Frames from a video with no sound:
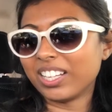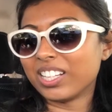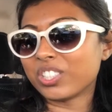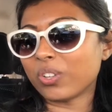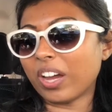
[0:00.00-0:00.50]

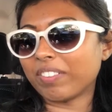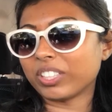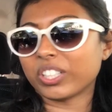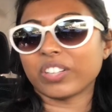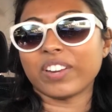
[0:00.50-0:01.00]
to have a
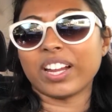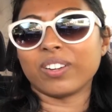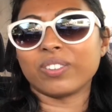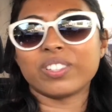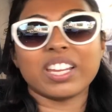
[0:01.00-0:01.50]
look
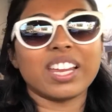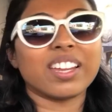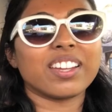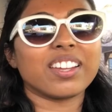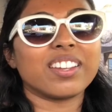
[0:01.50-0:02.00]
around,
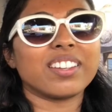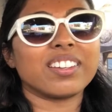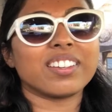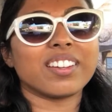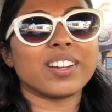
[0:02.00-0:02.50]

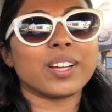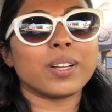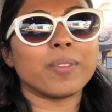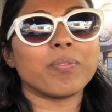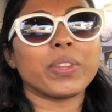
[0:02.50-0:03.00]
and
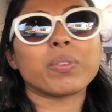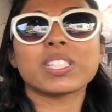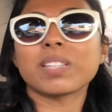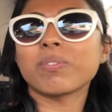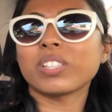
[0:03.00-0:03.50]
there was
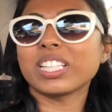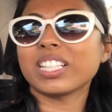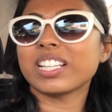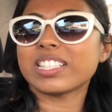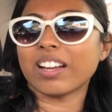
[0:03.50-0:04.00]
some really
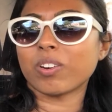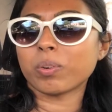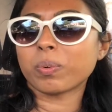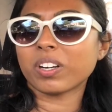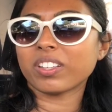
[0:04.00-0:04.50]
nice
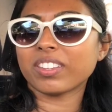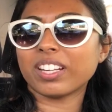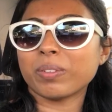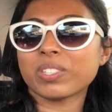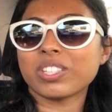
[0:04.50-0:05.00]
artwork that
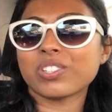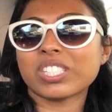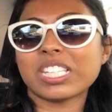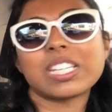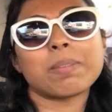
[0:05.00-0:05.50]
I was
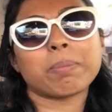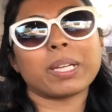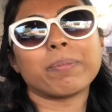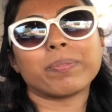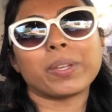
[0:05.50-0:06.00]
interested in,
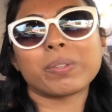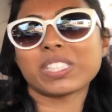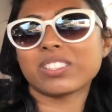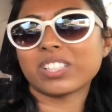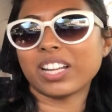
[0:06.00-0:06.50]
but it was
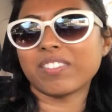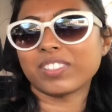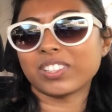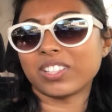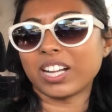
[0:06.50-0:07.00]
still kind of a
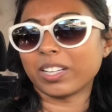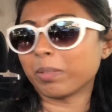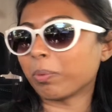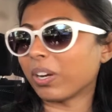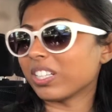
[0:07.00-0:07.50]
little higher
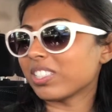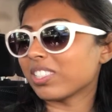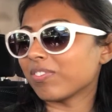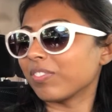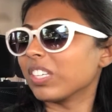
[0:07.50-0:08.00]

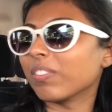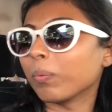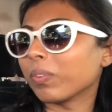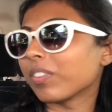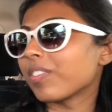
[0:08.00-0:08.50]
priced even
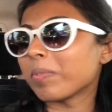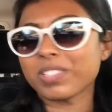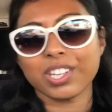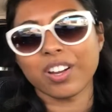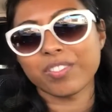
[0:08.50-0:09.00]
with
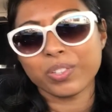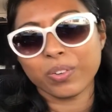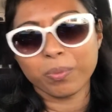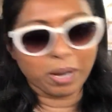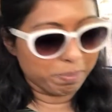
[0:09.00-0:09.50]
50% off,
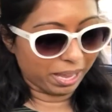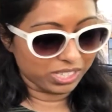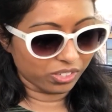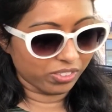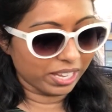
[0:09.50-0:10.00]
so I
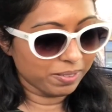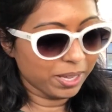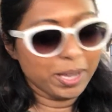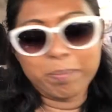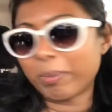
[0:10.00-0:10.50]
passed on that.
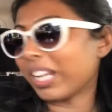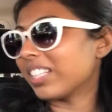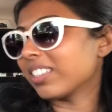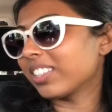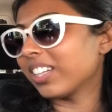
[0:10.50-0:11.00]
But I
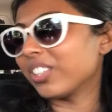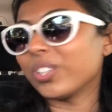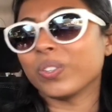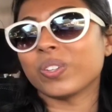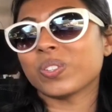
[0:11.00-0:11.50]
did get, you
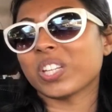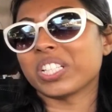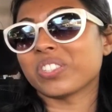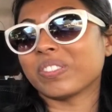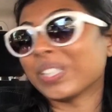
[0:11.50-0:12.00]
know,
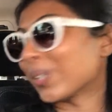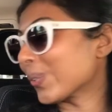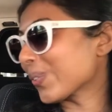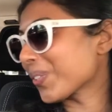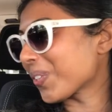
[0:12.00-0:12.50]
tons of
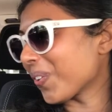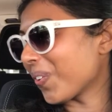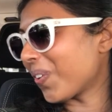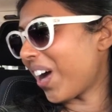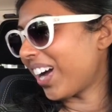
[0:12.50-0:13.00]
littles,
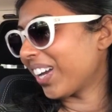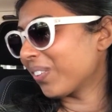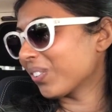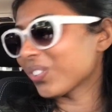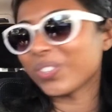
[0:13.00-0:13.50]
so I
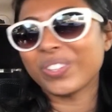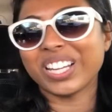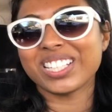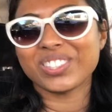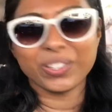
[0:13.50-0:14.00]
will show you
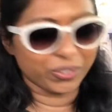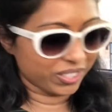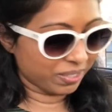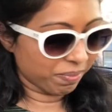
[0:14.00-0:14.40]
guys those.